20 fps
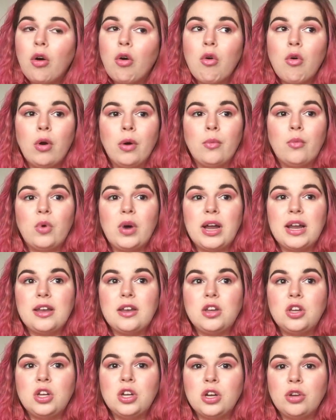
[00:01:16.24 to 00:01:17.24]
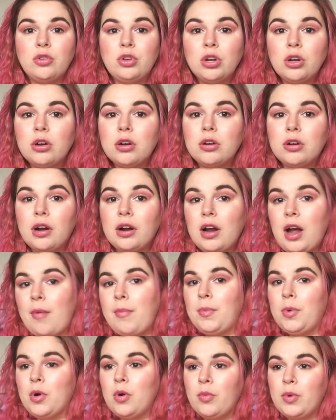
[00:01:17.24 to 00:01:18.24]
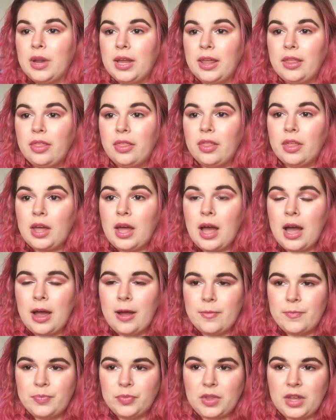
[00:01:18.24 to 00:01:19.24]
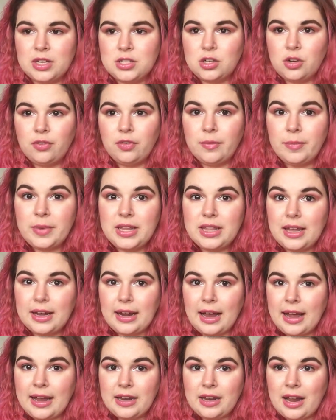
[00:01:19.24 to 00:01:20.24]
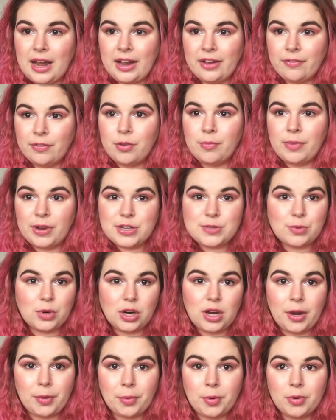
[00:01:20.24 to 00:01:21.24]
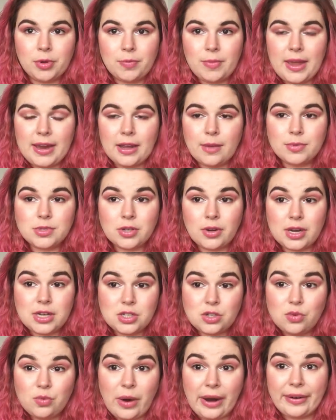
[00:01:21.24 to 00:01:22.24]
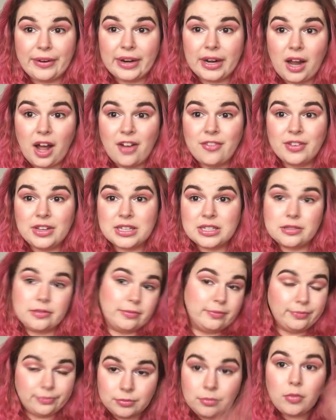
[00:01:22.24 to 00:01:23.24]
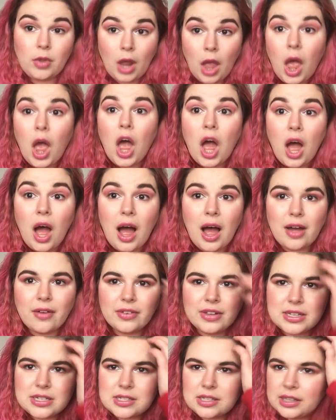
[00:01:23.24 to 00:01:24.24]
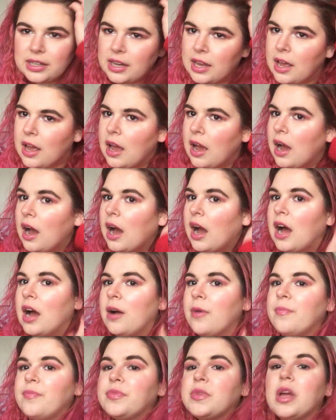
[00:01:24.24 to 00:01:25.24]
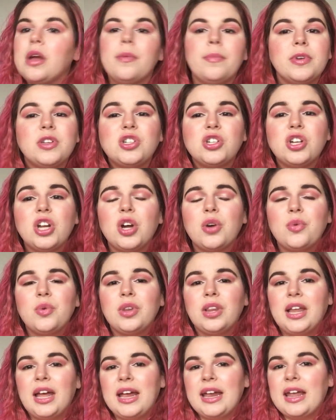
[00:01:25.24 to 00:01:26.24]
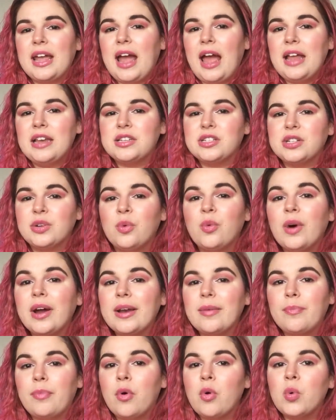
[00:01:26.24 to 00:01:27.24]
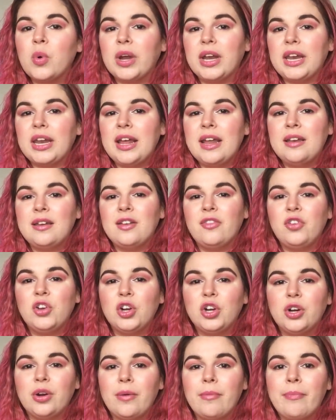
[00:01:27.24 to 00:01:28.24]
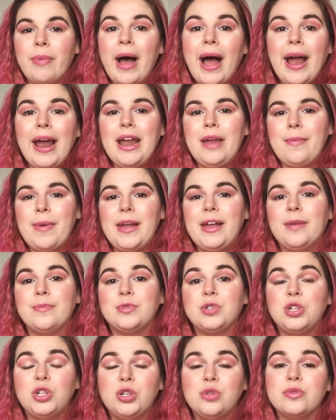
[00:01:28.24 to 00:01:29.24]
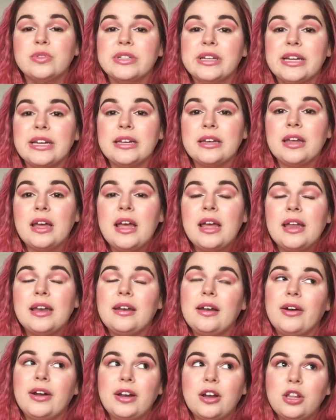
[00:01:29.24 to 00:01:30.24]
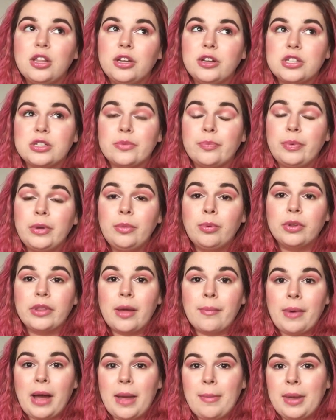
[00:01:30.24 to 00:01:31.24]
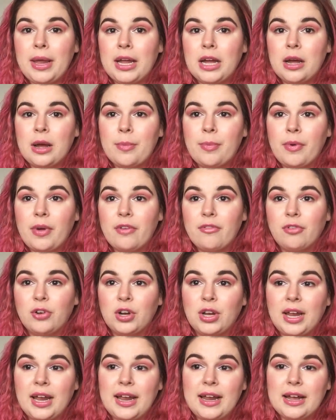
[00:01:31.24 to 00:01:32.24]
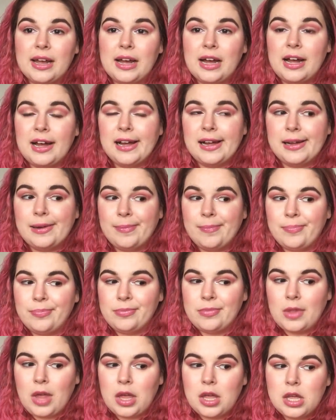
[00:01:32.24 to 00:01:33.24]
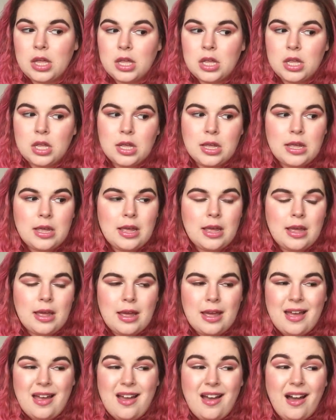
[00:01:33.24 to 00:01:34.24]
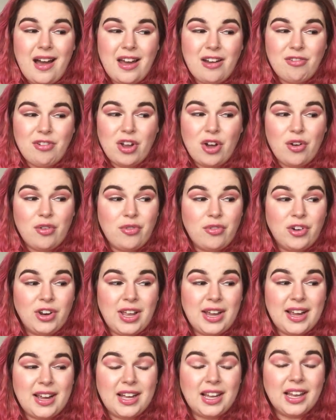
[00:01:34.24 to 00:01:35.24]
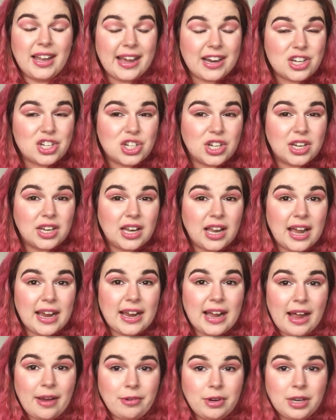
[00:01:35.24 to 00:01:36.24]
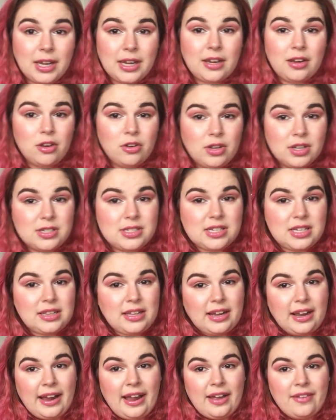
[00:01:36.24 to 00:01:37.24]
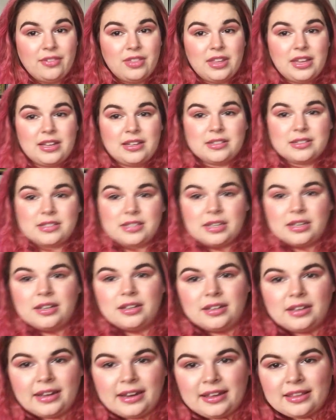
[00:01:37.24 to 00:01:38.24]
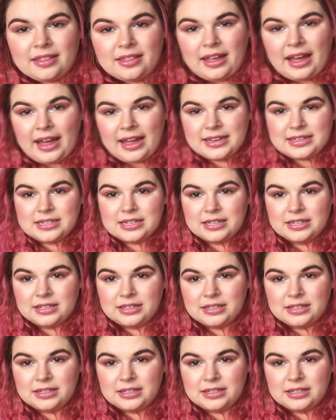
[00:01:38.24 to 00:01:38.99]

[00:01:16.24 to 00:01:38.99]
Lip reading: or what, you know, you're comfortable with. And so for me, like, I feel much more comfortable with makeup, so I do wear it, obviously. But you know, like, to what point? And if you're buying makeup to use it, now I know there's people that buy makeup for like, I don't know, for like a collection. Like, I mean, like, you can see, like, I have things like that